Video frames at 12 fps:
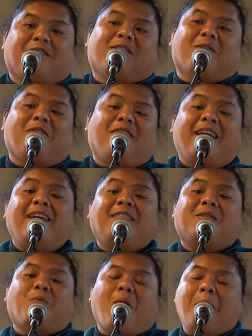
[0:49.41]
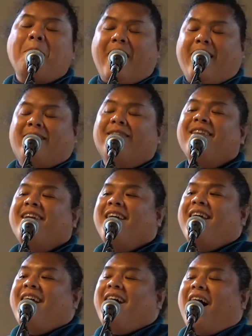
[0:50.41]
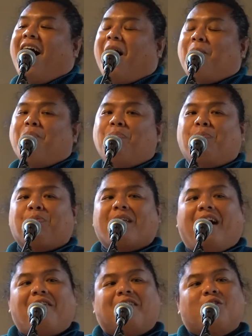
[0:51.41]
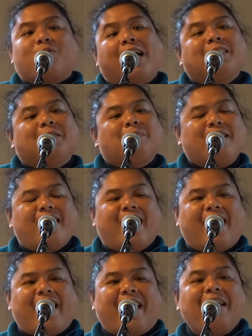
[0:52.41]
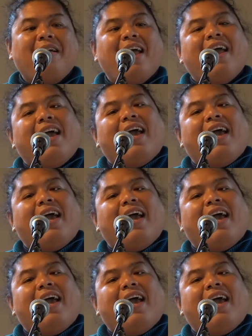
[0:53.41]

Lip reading: So these women, trans Pinay,